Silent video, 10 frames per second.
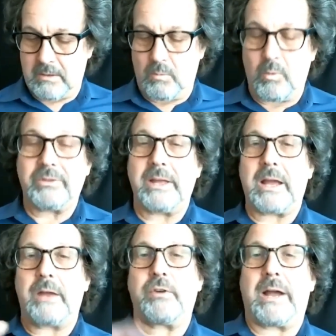One thing
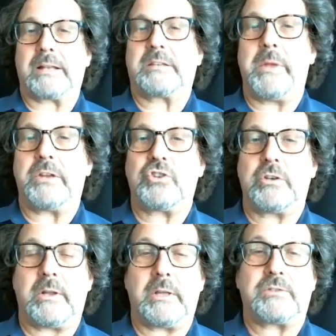I forgot to
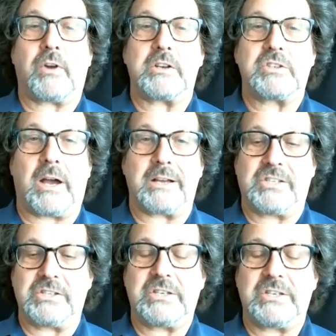mention as far as
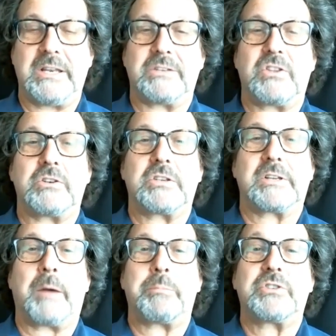toxicity is there's a
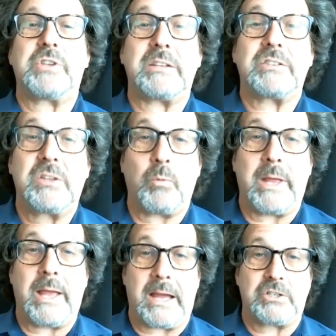couple tests that
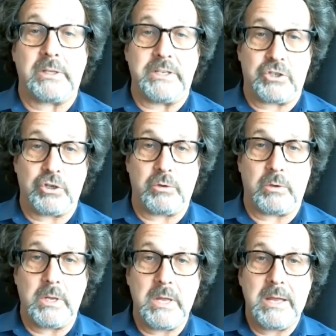we actually
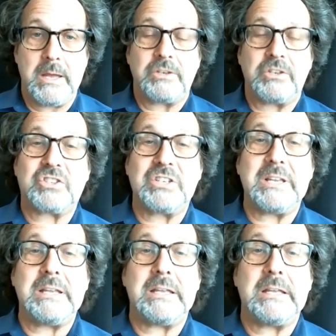do to
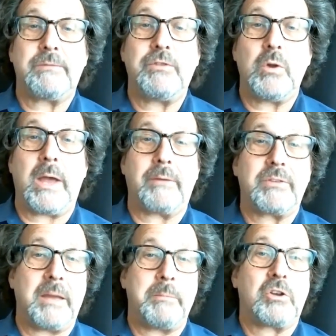see if you have
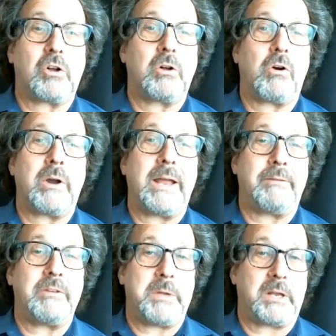chemical or
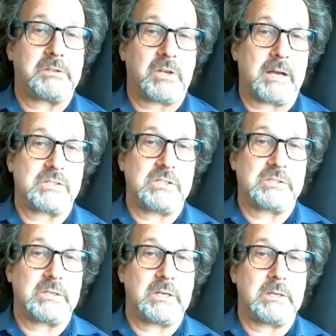heavy metal toxicity.